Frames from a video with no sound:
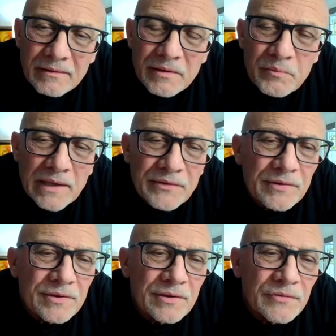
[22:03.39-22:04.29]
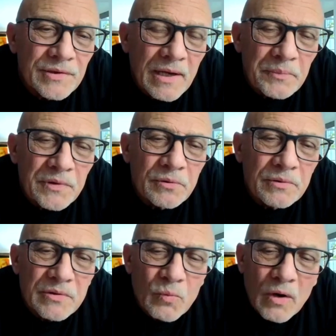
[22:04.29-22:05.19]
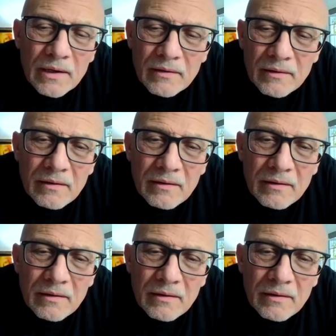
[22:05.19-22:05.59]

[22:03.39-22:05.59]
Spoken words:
The message of step two is what?